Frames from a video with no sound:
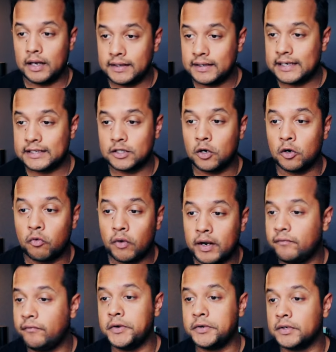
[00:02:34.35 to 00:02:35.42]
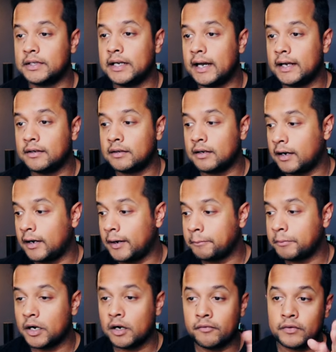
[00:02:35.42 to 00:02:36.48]
I think that's a great feature that uh,
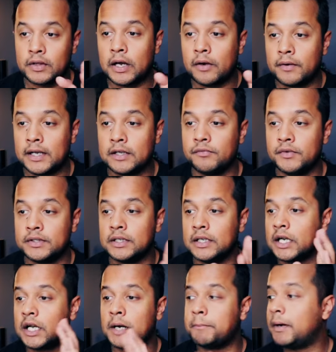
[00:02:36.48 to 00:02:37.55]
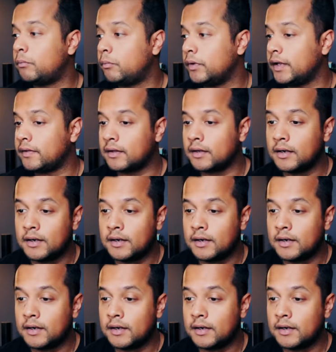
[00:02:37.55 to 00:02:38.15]
Creative Cloud has recently come up with.